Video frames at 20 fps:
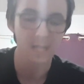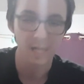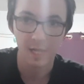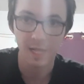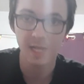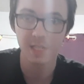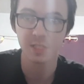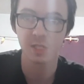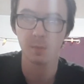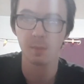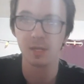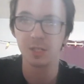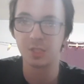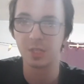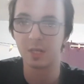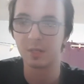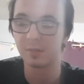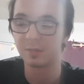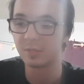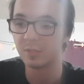That's on my
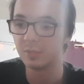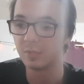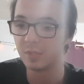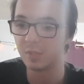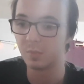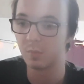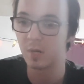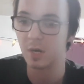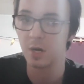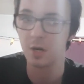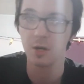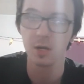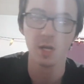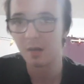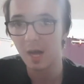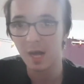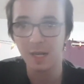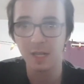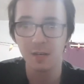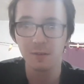channel too as well.
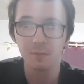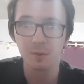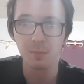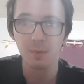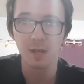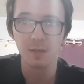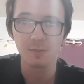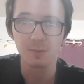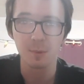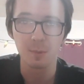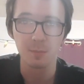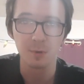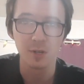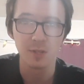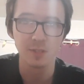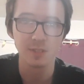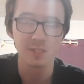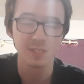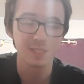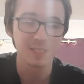I kind of feel bad for my
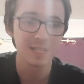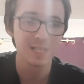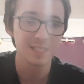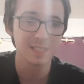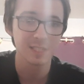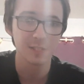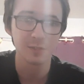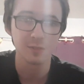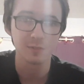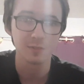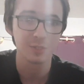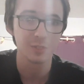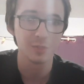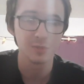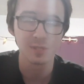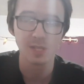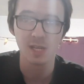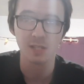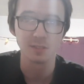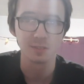brother because he has like over
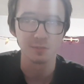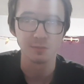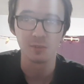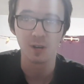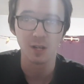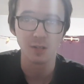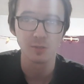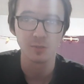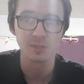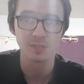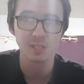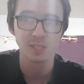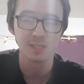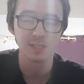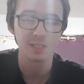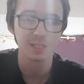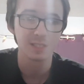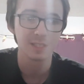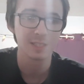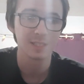2,000 followers on
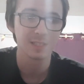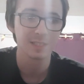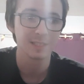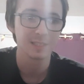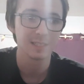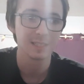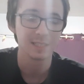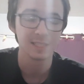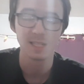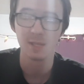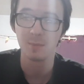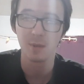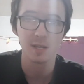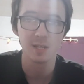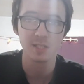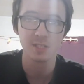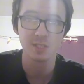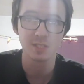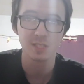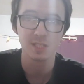there, and he made
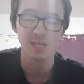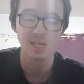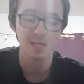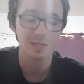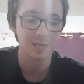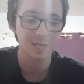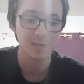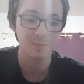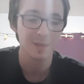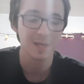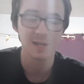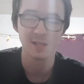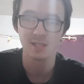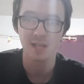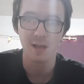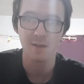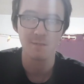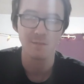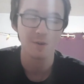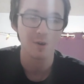it he he made it
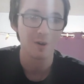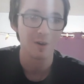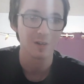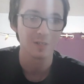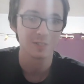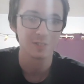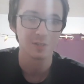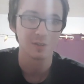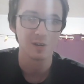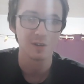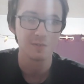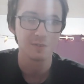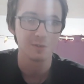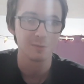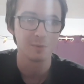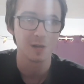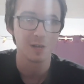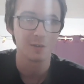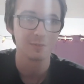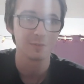that far, so I feel
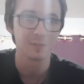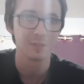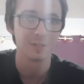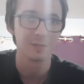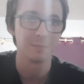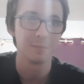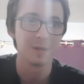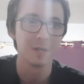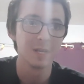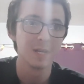bad for him.